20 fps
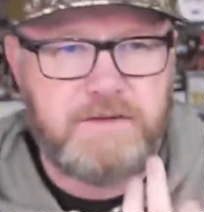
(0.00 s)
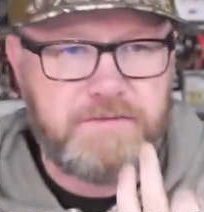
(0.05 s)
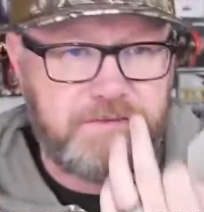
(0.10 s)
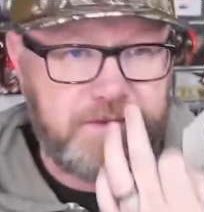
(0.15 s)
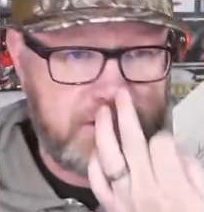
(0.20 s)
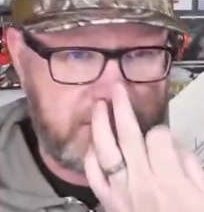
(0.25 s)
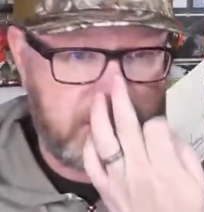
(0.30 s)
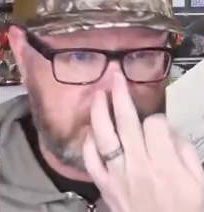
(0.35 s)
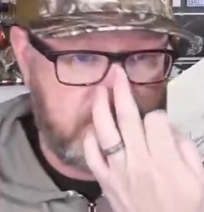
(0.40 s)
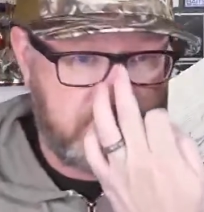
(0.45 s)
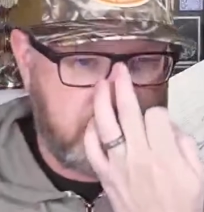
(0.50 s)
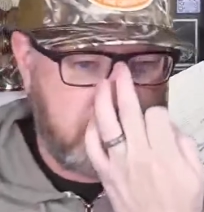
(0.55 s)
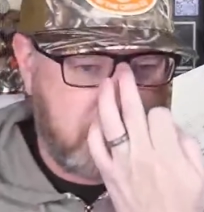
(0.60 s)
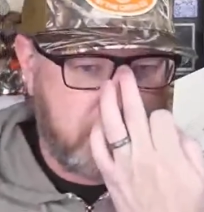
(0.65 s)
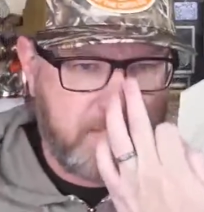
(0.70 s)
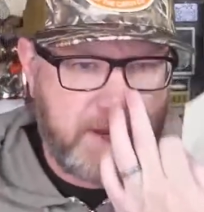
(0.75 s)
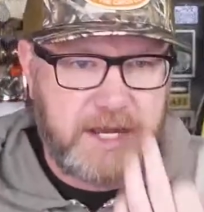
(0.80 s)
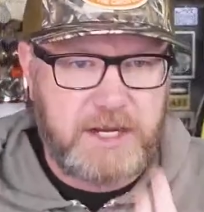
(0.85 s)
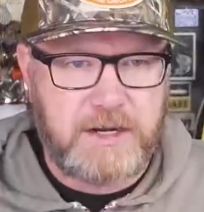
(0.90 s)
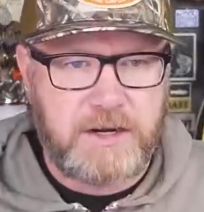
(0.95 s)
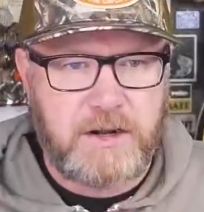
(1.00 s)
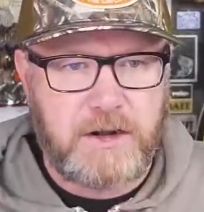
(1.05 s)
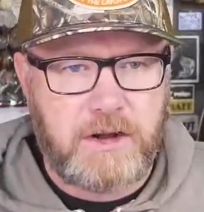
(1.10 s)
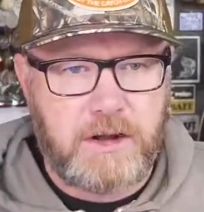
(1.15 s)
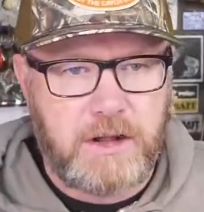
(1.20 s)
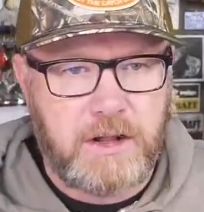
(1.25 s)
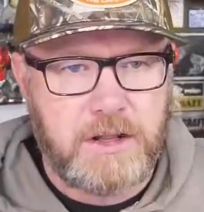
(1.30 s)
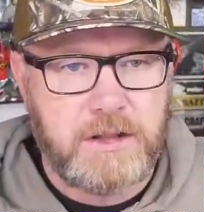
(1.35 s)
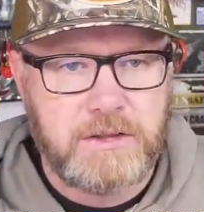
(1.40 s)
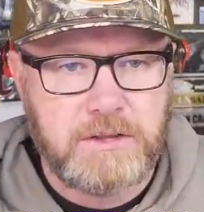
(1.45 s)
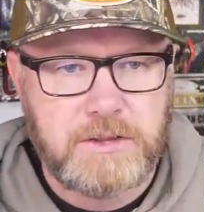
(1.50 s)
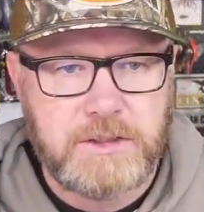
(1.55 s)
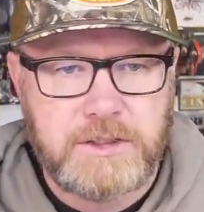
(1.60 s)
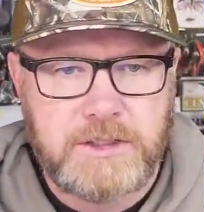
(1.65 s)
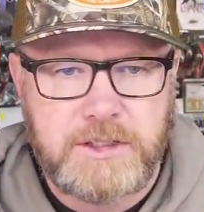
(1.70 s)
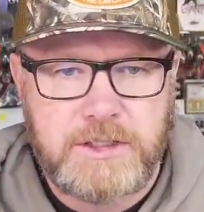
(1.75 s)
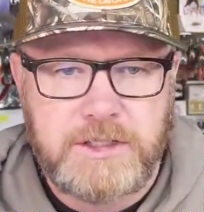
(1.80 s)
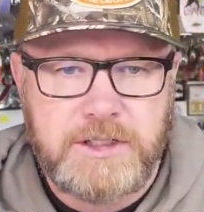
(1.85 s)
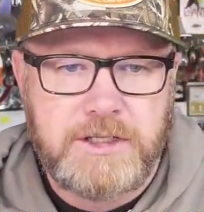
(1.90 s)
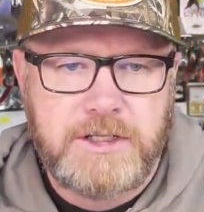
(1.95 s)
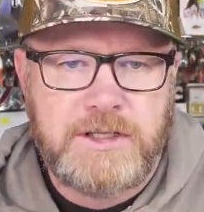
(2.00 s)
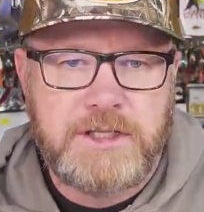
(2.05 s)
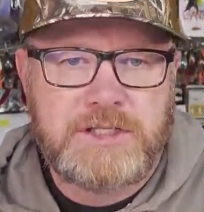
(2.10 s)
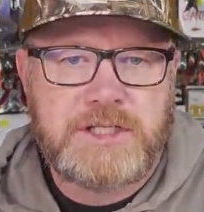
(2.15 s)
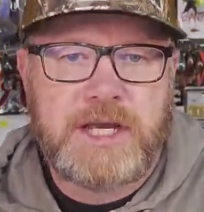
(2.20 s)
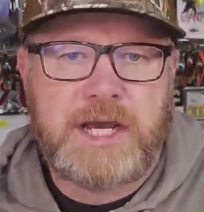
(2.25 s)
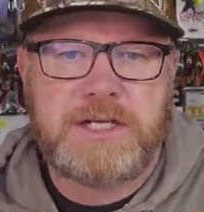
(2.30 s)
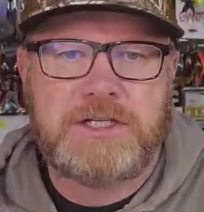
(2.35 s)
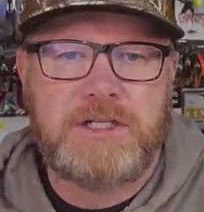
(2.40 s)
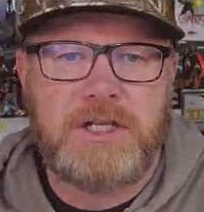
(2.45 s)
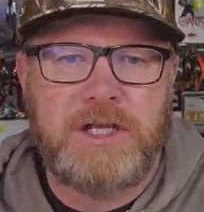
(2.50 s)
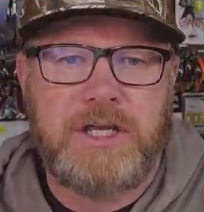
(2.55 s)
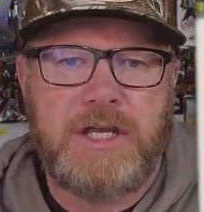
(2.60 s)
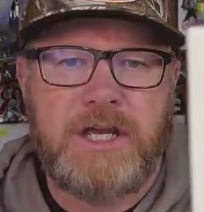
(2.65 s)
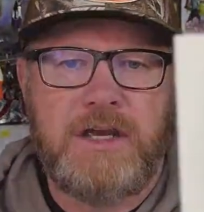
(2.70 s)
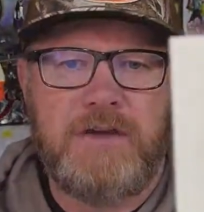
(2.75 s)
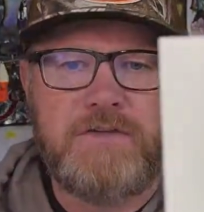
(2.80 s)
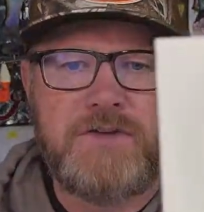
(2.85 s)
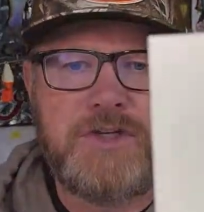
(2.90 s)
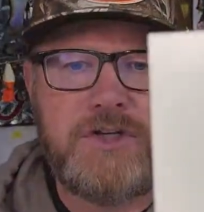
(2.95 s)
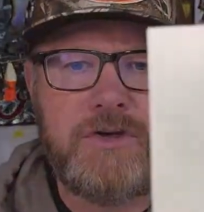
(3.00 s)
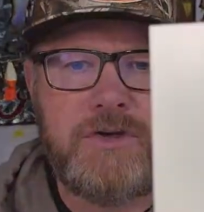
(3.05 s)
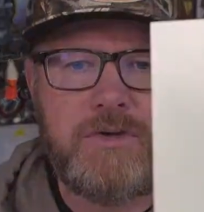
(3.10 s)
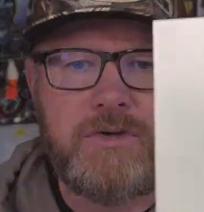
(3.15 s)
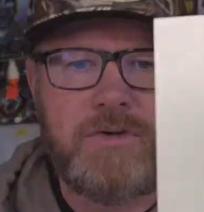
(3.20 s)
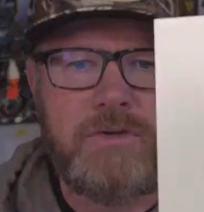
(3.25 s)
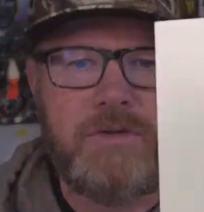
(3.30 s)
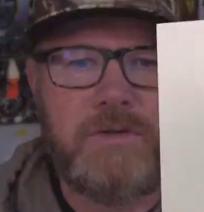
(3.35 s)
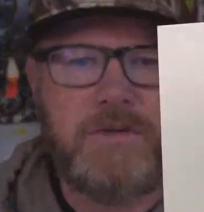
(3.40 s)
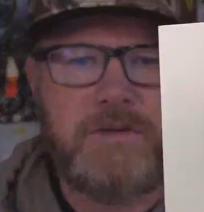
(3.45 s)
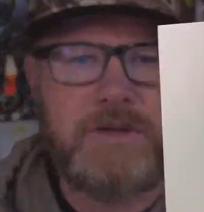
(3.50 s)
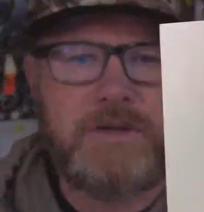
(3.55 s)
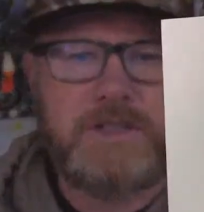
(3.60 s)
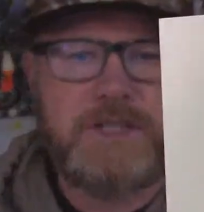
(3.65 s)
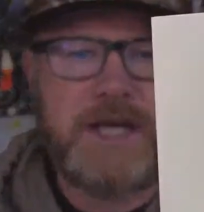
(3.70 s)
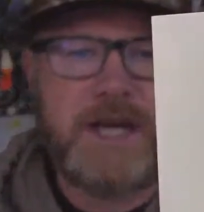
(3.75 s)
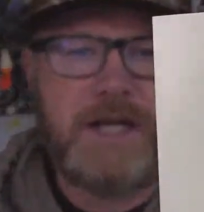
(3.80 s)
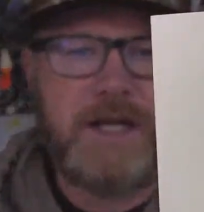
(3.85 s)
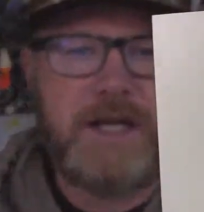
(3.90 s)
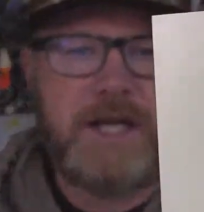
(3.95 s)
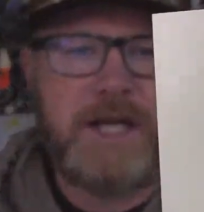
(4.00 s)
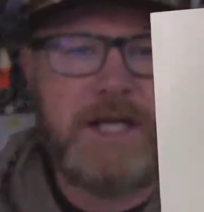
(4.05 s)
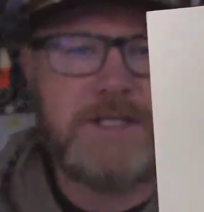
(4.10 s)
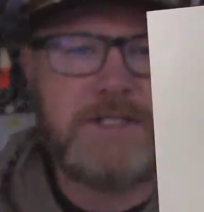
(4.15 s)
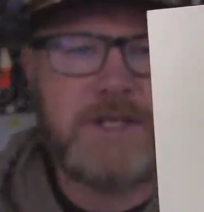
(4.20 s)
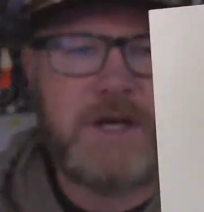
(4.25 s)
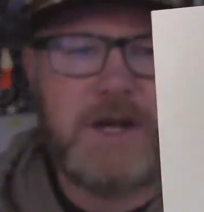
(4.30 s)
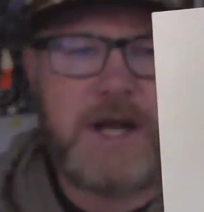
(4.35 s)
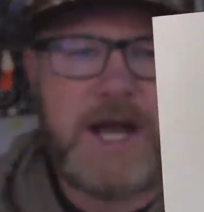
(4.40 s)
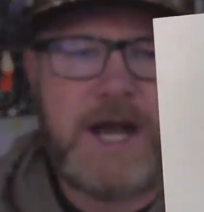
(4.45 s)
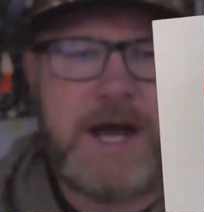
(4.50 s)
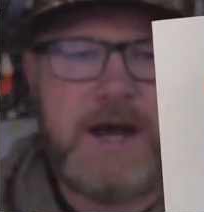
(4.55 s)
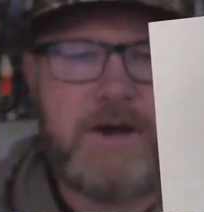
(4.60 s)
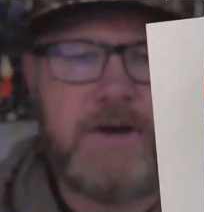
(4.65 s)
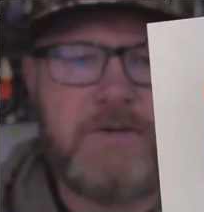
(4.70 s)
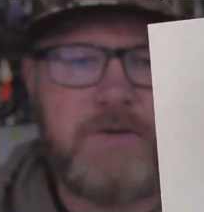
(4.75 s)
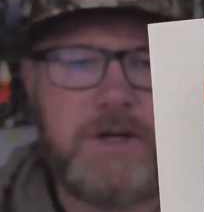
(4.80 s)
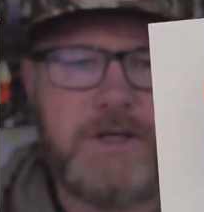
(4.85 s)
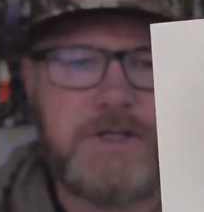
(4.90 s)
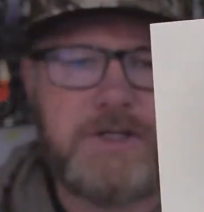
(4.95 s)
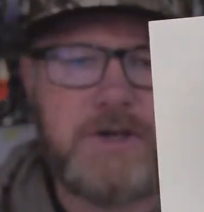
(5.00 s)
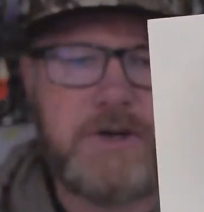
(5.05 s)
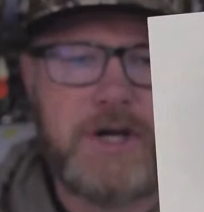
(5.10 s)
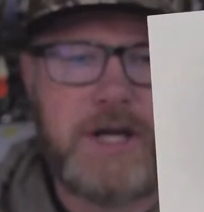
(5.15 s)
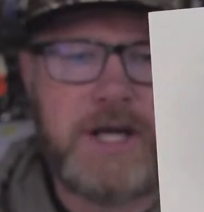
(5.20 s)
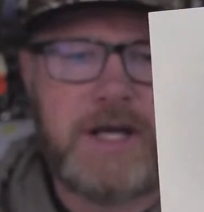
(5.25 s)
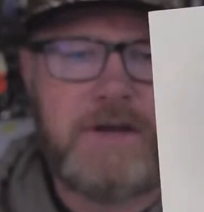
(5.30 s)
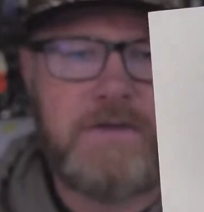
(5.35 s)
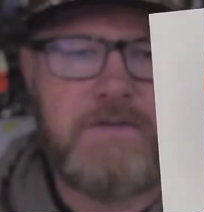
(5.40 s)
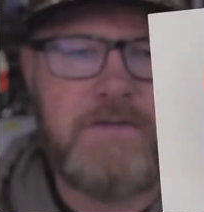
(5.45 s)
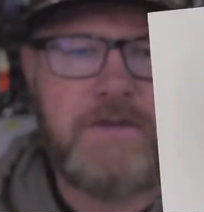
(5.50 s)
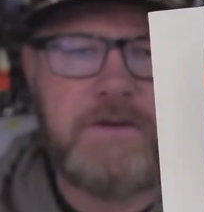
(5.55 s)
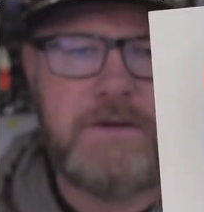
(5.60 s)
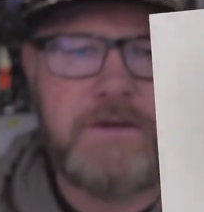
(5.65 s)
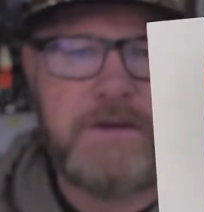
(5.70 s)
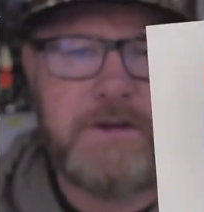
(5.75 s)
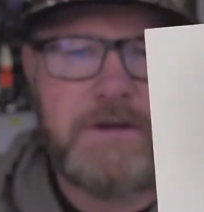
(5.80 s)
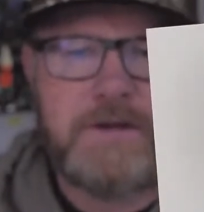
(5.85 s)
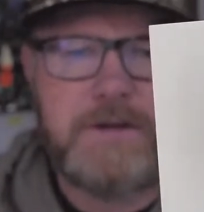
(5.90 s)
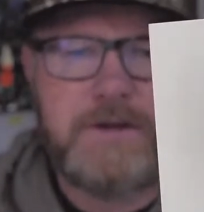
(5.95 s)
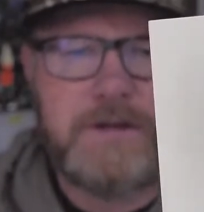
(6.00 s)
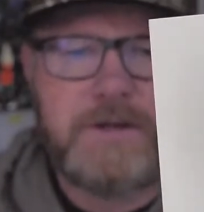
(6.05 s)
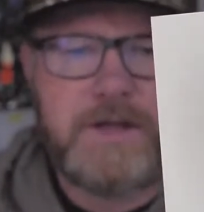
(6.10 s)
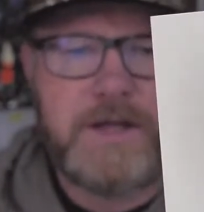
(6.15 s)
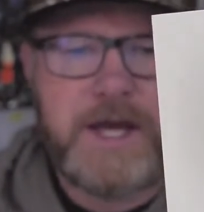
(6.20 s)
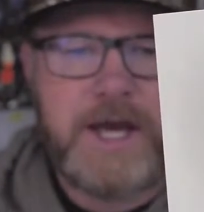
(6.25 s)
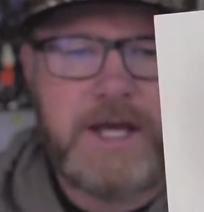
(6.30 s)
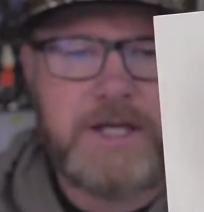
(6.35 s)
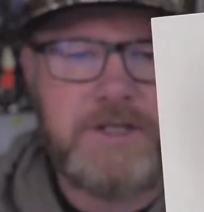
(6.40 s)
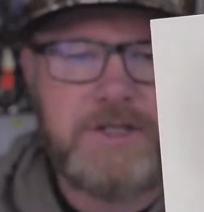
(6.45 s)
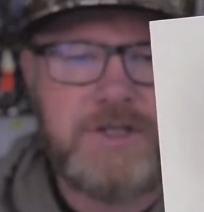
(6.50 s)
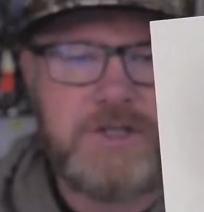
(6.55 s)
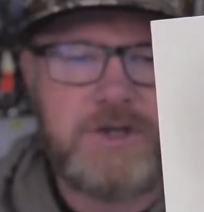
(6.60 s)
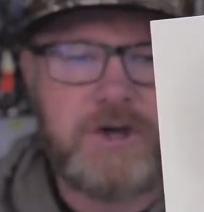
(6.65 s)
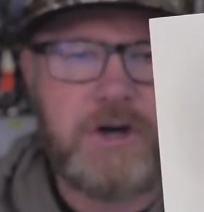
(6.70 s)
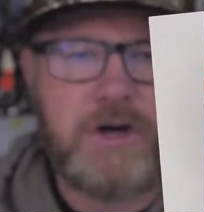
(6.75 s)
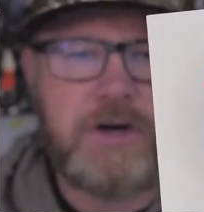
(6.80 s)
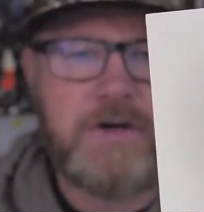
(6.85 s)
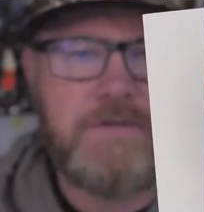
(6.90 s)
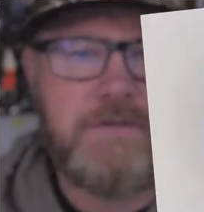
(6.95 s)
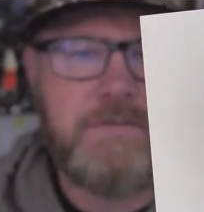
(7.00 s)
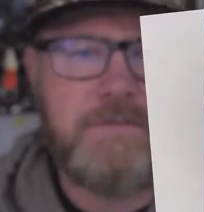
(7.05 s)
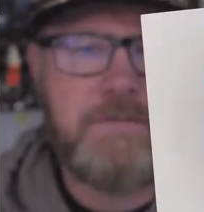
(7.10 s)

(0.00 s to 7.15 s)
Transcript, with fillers: to fish a jerk bait at all. This actually gives you the techniques on how to retrieve a jerk